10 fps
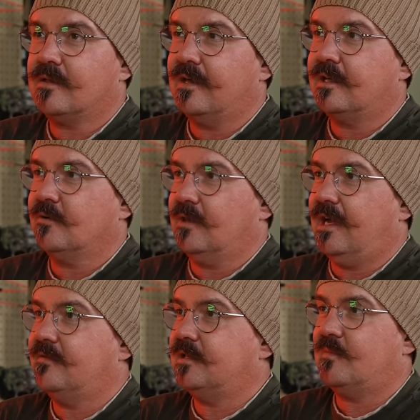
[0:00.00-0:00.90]
like your
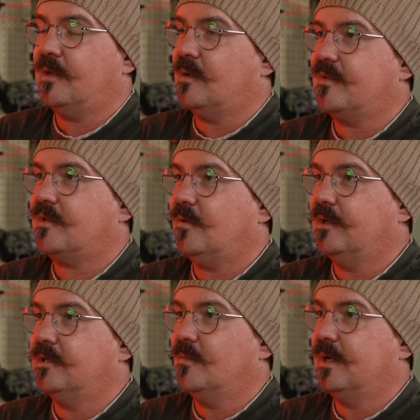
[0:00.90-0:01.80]
life just becomes totally
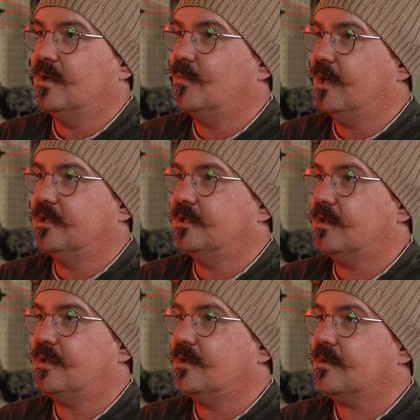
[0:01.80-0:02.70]
dominated by
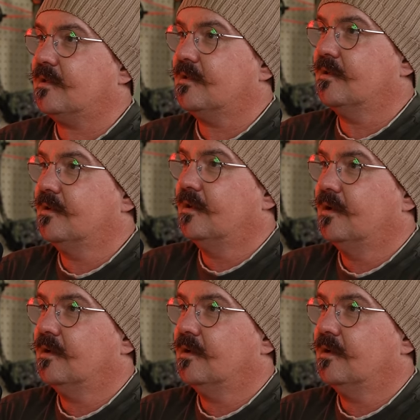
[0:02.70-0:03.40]
logistics. Yeah.